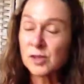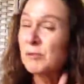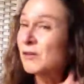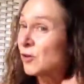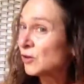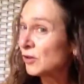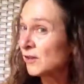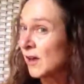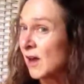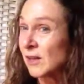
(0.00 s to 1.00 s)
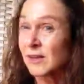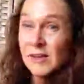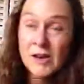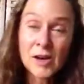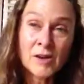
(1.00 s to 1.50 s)
You may have heard of that, like
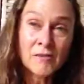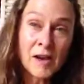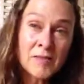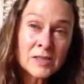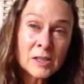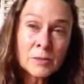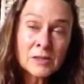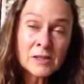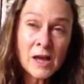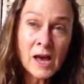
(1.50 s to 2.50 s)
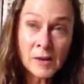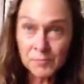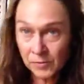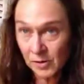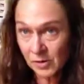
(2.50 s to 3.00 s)
5D, what's that?
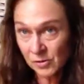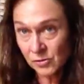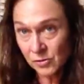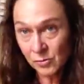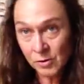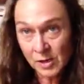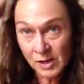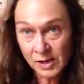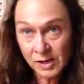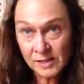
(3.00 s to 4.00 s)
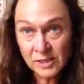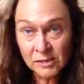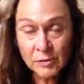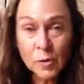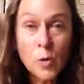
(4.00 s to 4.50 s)
So it doesn't
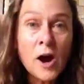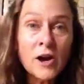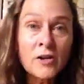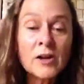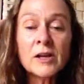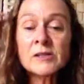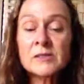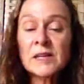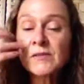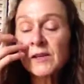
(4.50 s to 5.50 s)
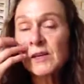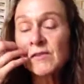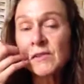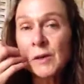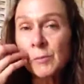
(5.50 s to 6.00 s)
require a
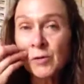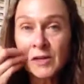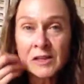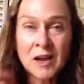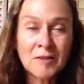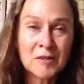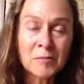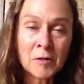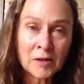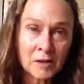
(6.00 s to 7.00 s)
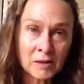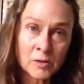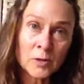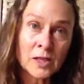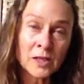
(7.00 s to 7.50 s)
given number, like the 100th monkey
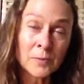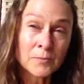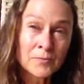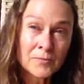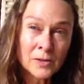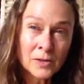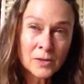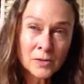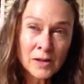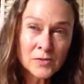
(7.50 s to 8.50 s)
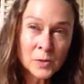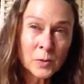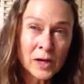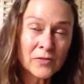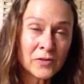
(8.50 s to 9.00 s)
theory. You don't have to
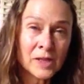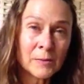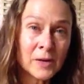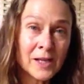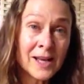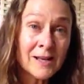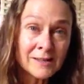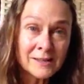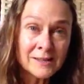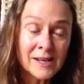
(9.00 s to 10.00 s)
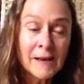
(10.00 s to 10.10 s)
wait for anybody else.